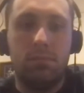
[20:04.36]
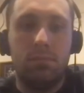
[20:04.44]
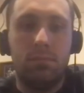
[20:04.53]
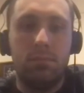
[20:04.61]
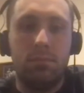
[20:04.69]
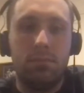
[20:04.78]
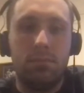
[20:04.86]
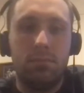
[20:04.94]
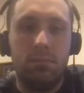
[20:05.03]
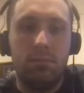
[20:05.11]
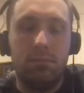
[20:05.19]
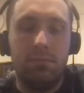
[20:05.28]

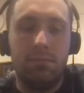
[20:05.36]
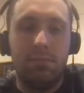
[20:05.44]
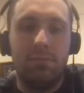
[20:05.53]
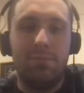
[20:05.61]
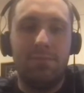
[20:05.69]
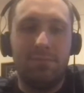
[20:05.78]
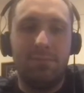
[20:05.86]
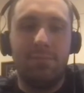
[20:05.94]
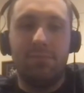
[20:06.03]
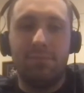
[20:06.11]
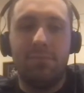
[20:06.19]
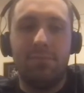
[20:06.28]

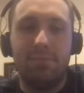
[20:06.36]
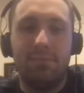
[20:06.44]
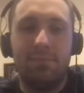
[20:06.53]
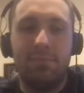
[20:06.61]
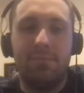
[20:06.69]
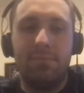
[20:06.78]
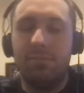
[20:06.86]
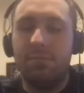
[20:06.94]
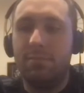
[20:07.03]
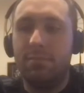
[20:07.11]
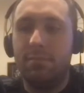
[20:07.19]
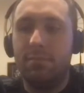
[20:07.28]

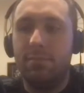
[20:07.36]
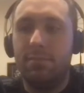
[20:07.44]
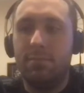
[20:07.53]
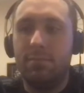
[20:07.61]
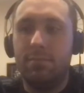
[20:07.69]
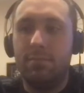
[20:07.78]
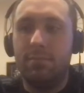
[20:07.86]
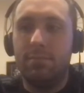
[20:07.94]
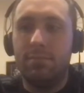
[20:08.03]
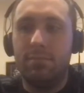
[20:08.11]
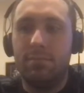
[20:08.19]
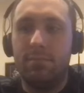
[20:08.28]

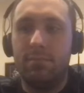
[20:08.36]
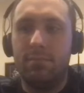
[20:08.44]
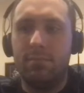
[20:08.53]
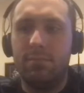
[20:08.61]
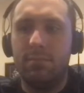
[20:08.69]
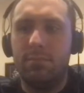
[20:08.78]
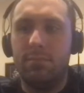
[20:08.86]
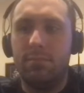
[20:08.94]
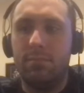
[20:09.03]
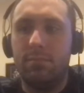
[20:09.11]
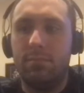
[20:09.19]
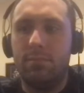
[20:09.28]

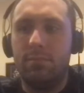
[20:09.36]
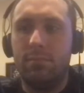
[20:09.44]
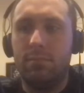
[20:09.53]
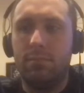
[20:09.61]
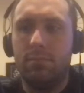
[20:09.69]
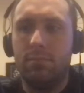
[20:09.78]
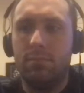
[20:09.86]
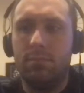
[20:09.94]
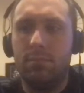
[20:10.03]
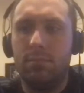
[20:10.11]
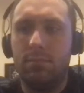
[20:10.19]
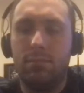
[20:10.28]

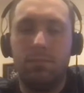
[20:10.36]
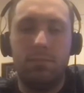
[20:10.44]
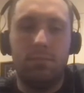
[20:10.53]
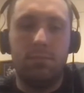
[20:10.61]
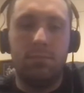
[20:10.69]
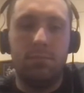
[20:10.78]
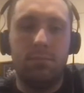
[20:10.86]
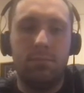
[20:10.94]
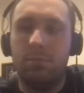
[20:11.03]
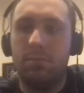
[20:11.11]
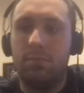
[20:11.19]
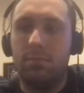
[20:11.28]

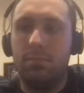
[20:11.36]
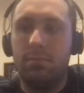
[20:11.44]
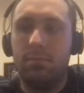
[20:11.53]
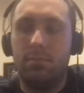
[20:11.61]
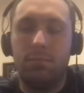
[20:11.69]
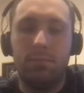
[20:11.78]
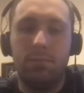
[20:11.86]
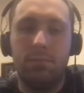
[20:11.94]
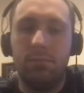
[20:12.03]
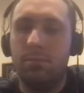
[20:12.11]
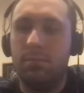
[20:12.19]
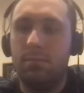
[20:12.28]
No words are spoken by the person on screen.